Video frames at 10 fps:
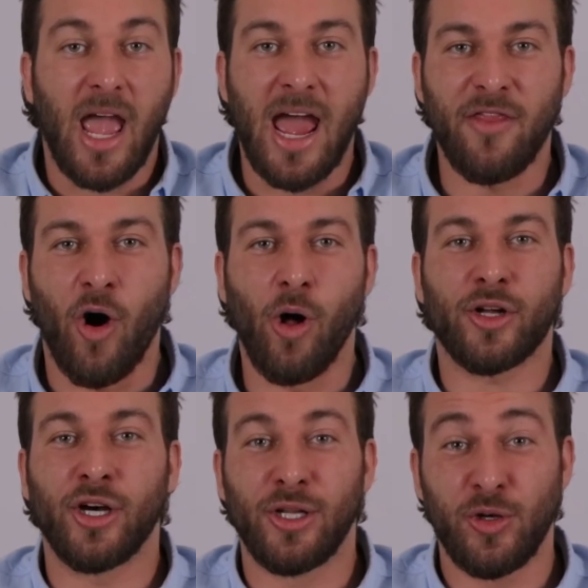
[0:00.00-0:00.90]
And the whole
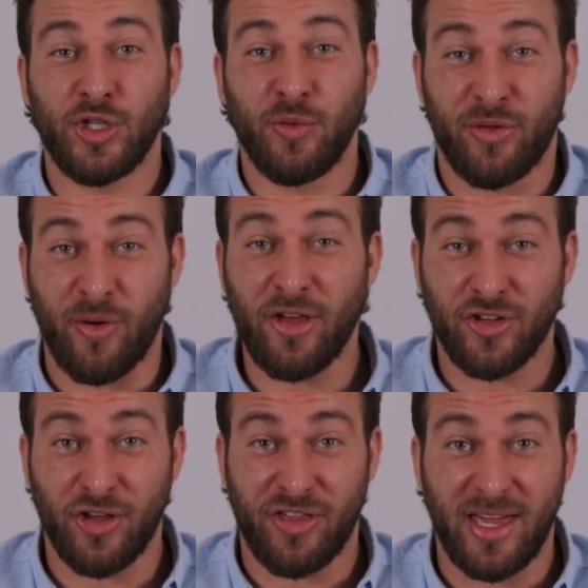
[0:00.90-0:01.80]
collusion with
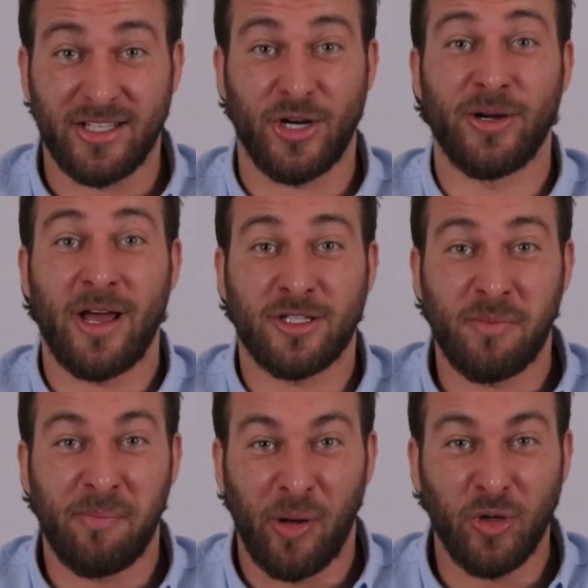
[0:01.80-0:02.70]
Russia thing turned out to
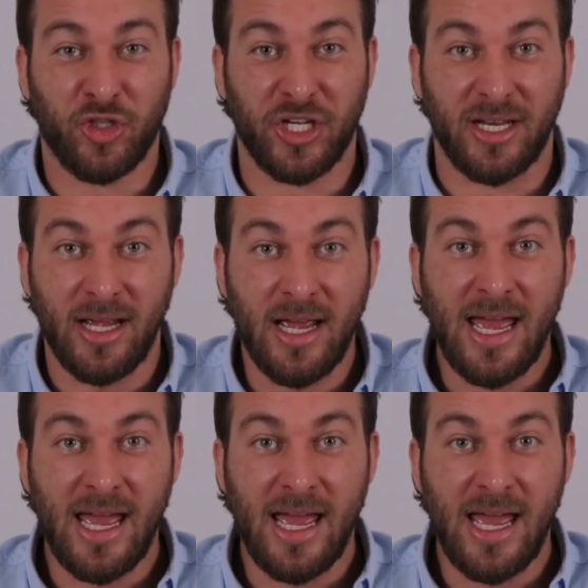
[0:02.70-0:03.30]
be bullshit.